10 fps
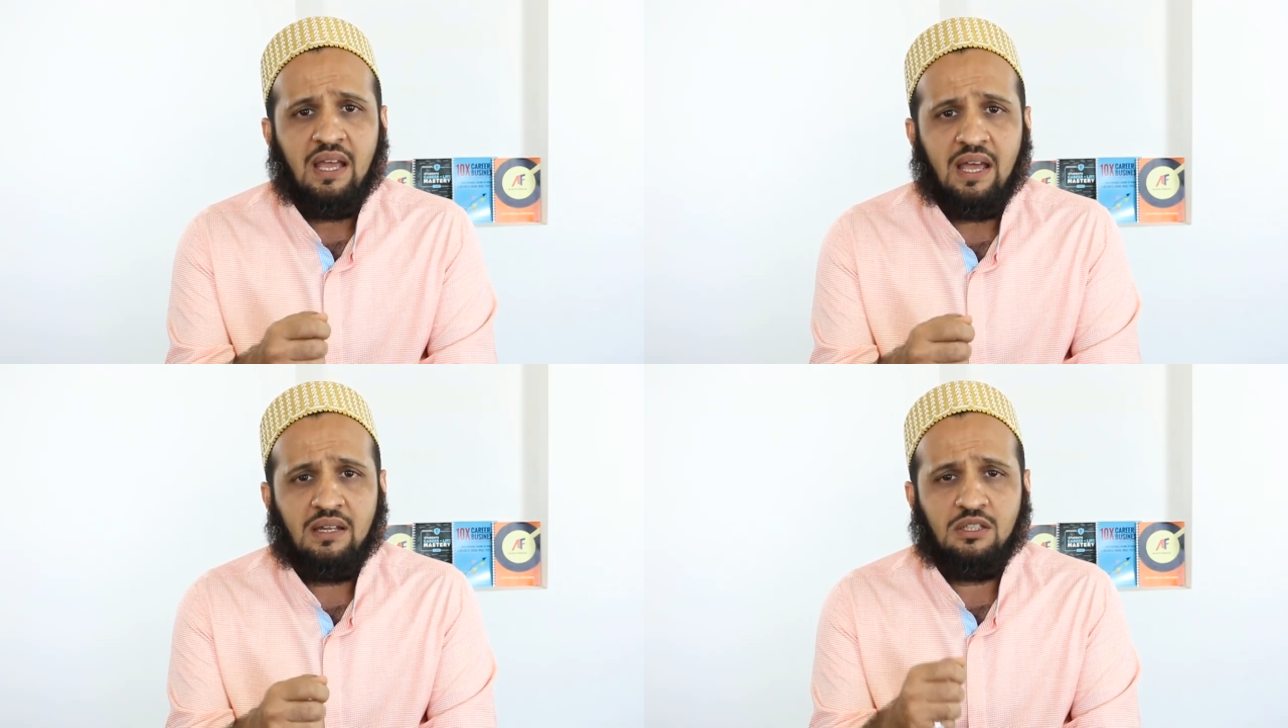
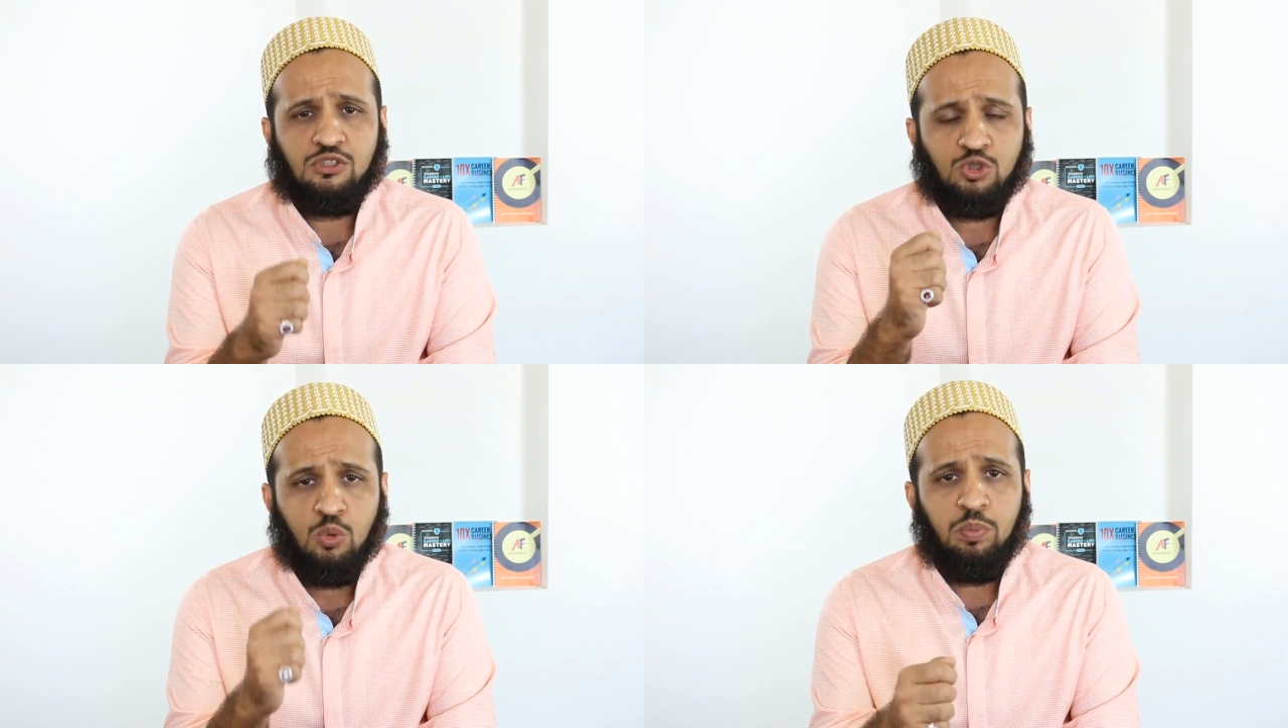at a
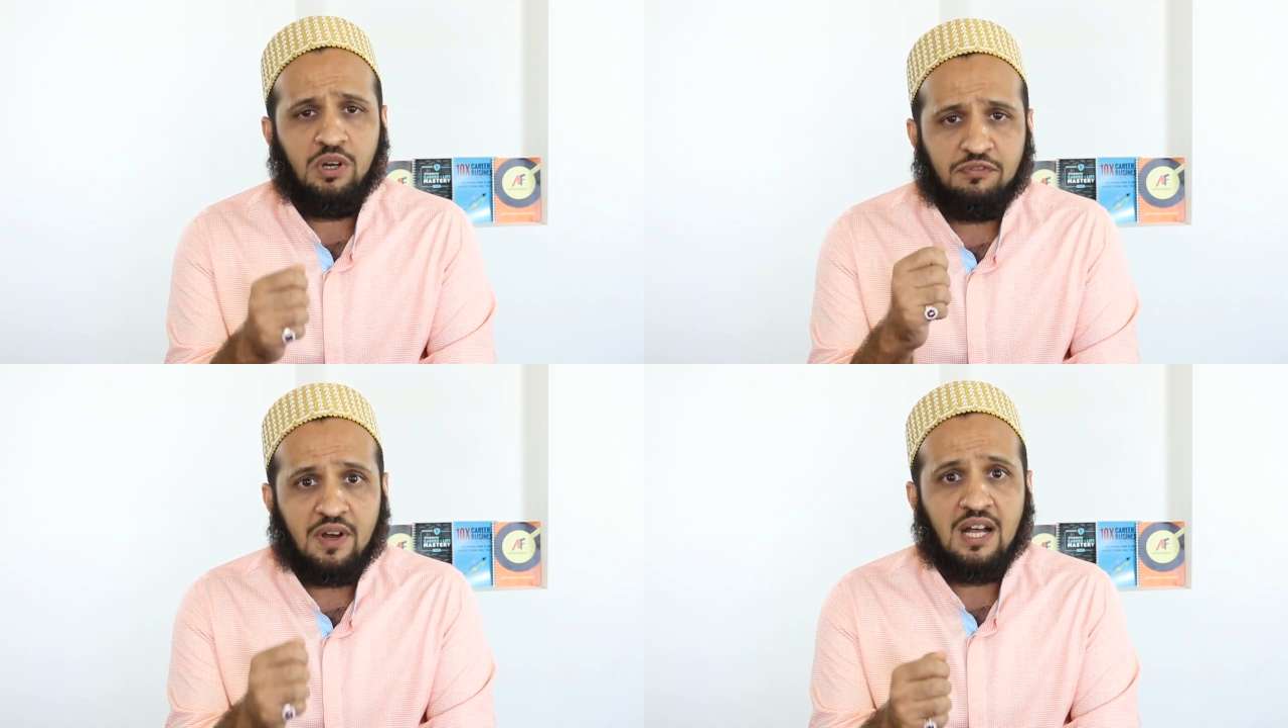
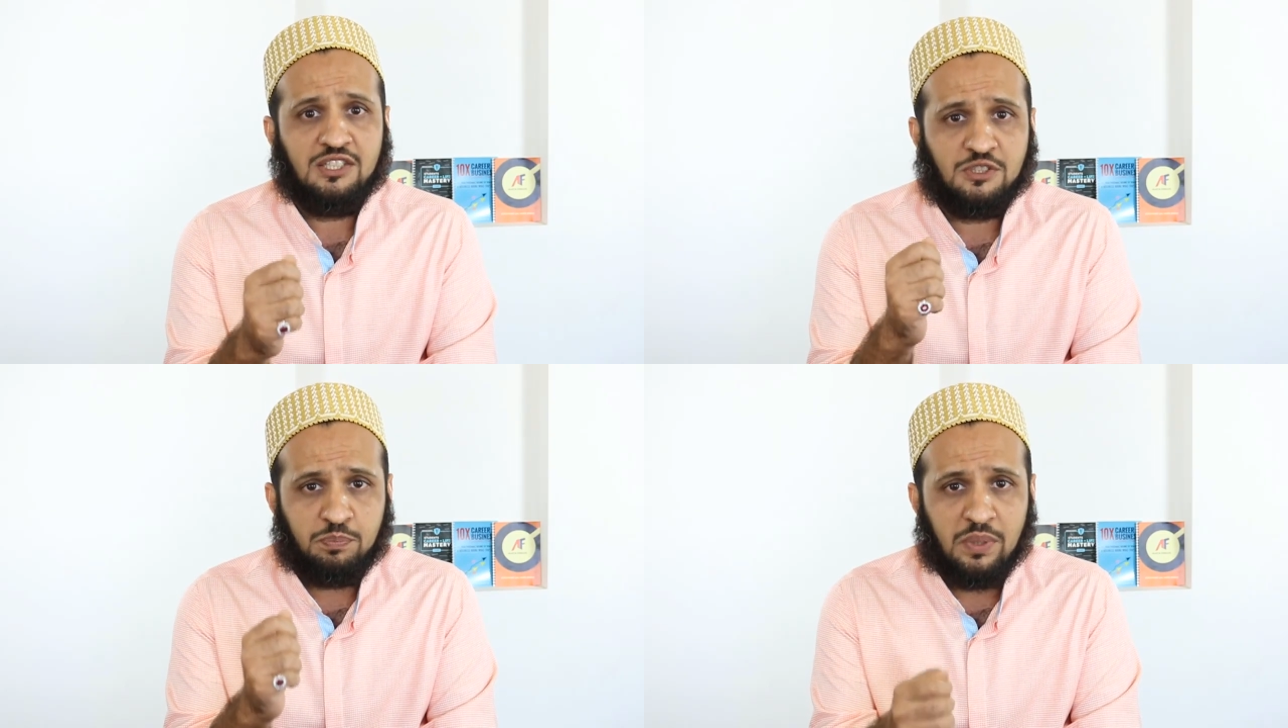super
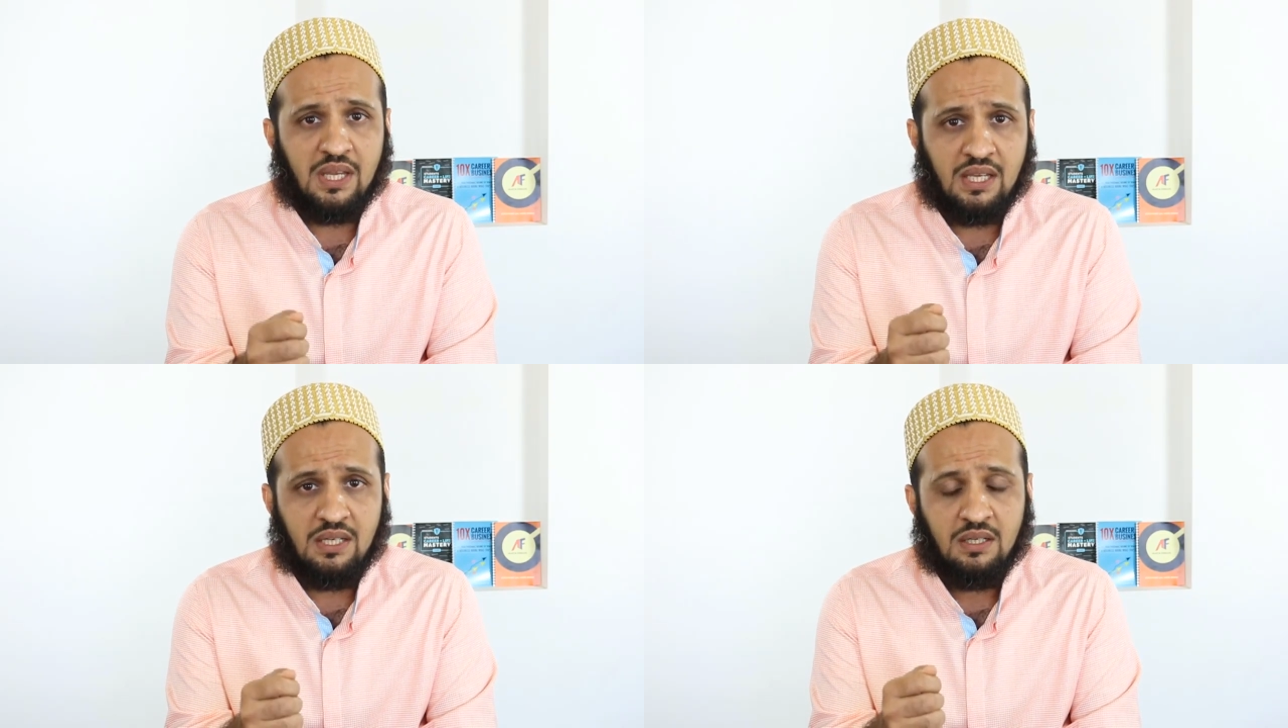fast
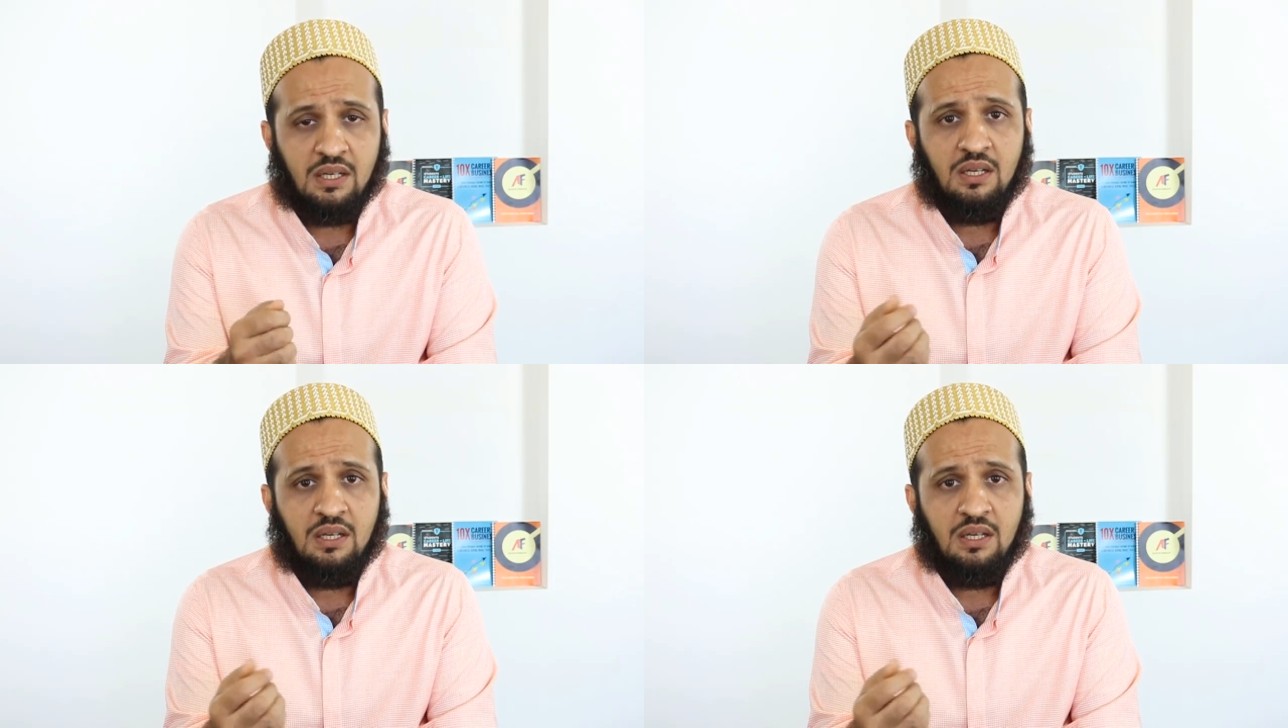speed.